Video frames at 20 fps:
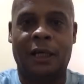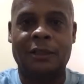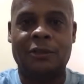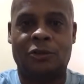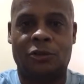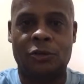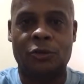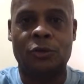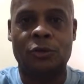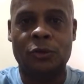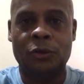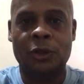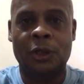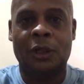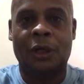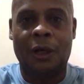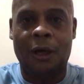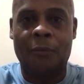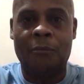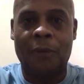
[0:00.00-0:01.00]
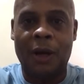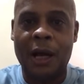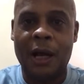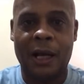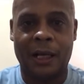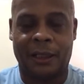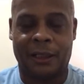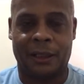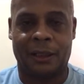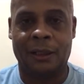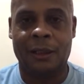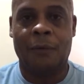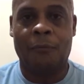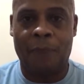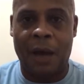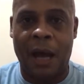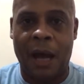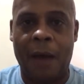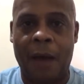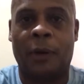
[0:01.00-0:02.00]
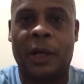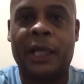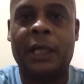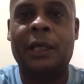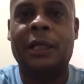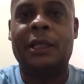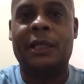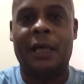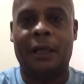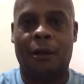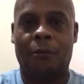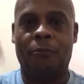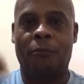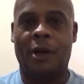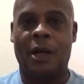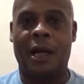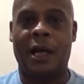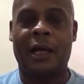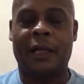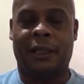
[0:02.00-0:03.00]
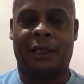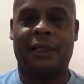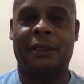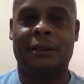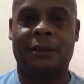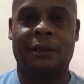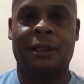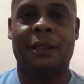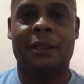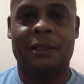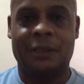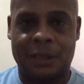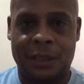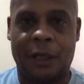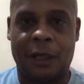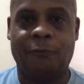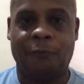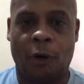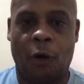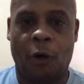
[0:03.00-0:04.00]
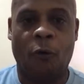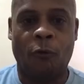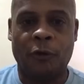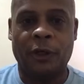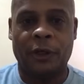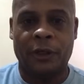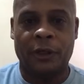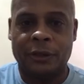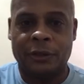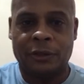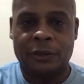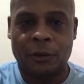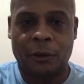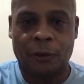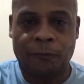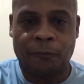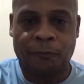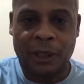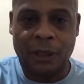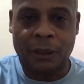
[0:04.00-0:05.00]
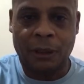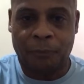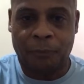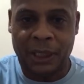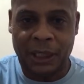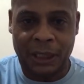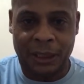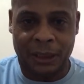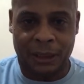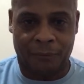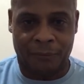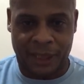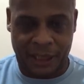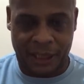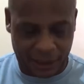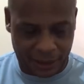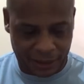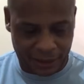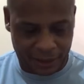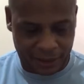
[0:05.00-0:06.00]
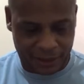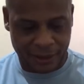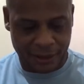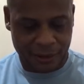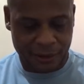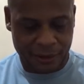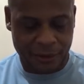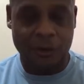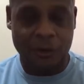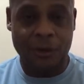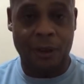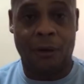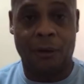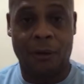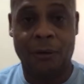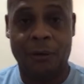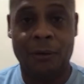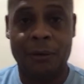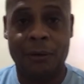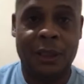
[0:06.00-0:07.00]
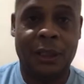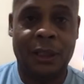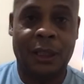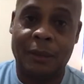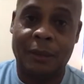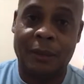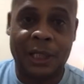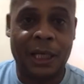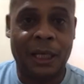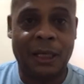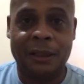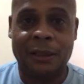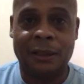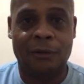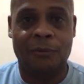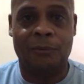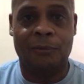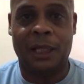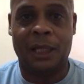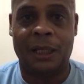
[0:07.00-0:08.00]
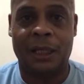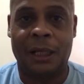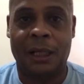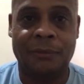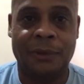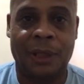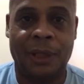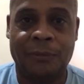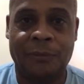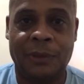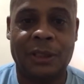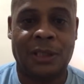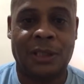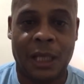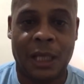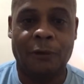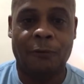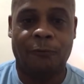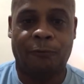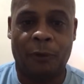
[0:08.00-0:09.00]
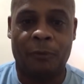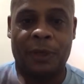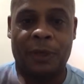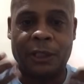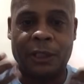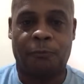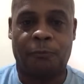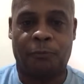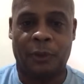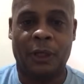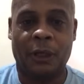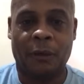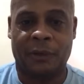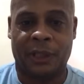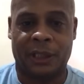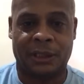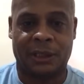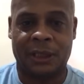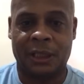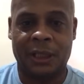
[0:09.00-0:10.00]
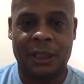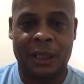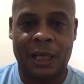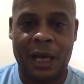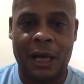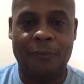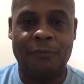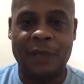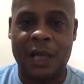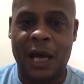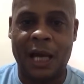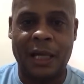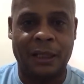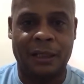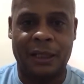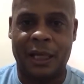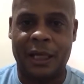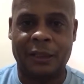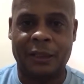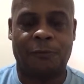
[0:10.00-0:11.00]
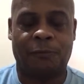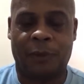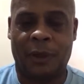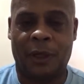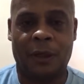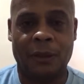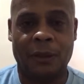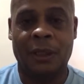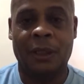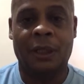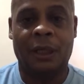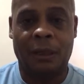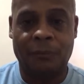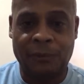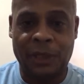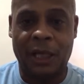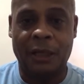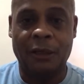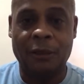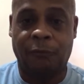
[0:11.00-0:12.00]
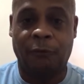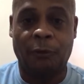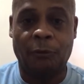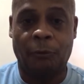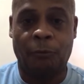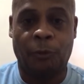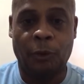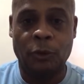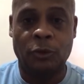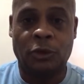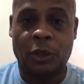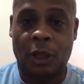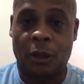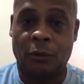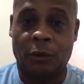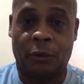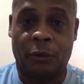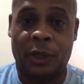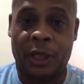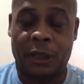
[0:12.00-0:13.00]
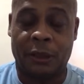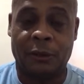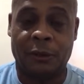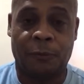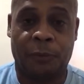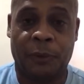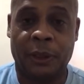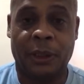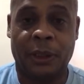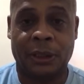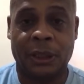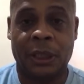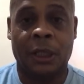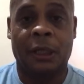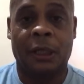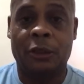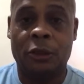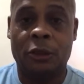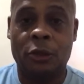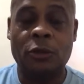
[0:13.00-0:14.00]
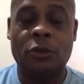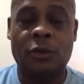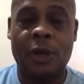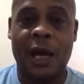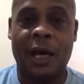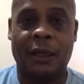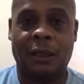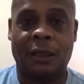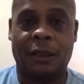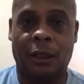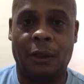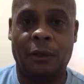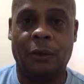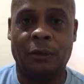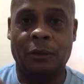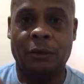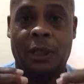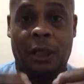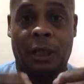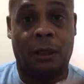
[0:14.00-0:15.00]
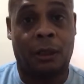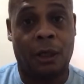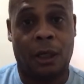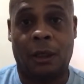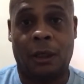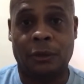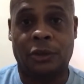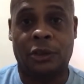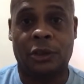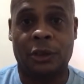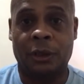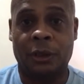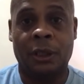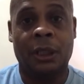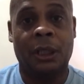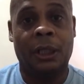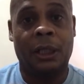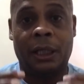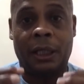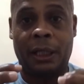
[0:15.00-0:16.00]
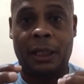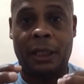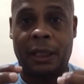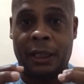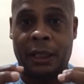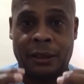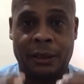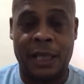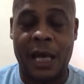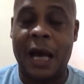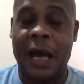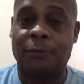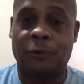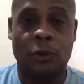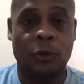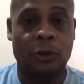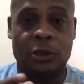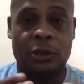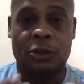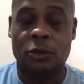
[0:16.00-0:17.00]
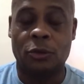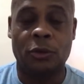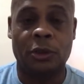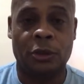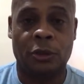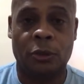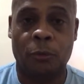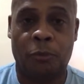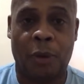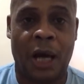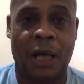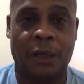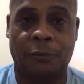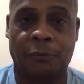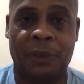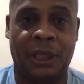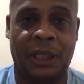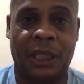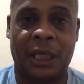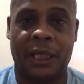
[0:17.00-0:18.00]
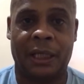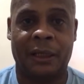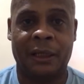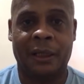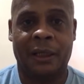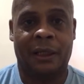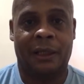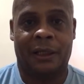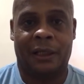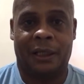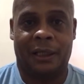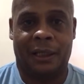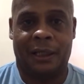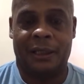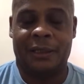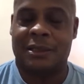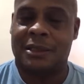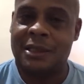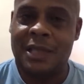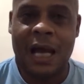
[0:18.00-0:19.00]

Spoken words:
her to America by bringing that American stuff over here to the Filipino, man. You know, I'm telling you, man. I'm just telling you from experience. I'm not an expert. I'm telling you from the boots on the ground experience. You try to learn their culture and adapt to it as soon as you possibly can. And it's